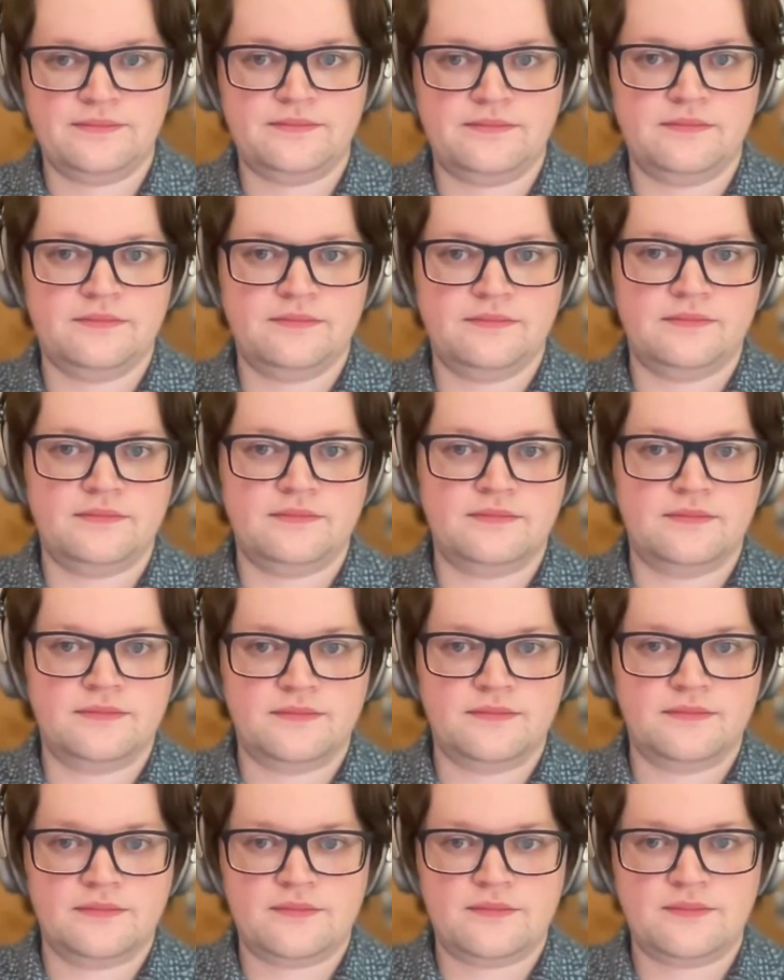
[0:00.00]

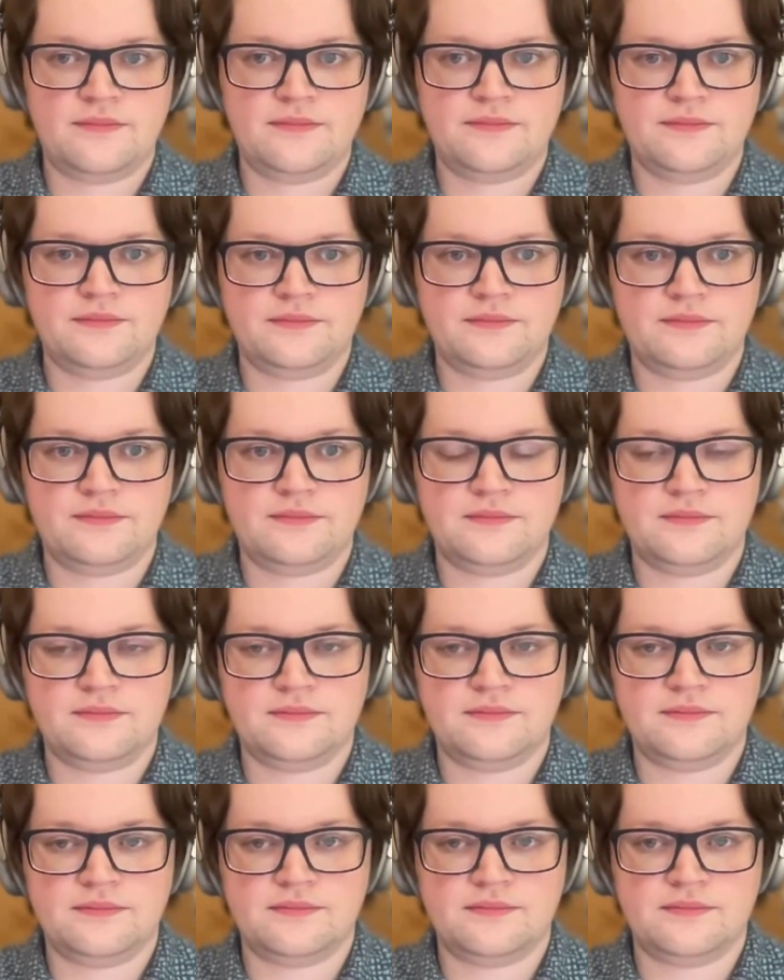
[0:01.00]

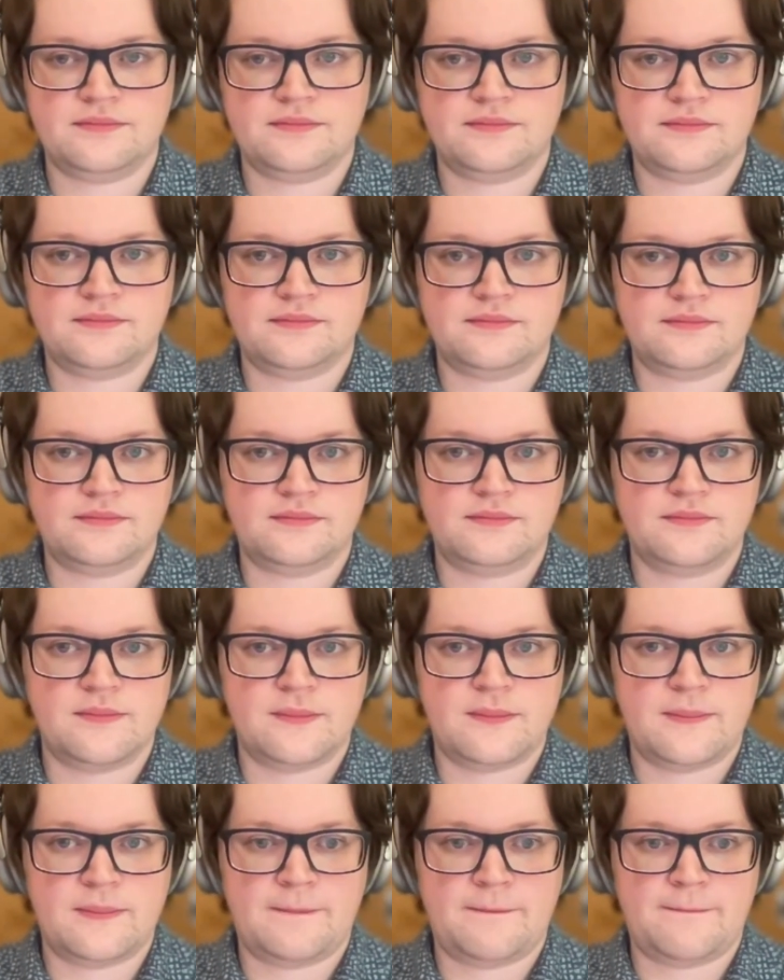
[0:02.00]

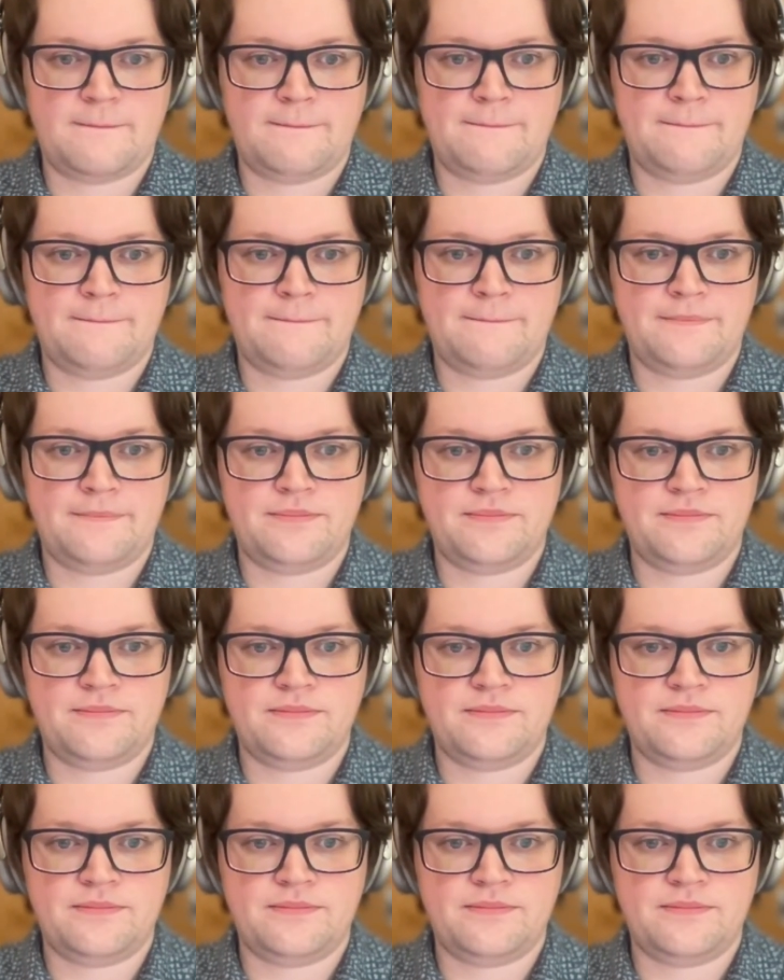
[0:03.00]
(silent)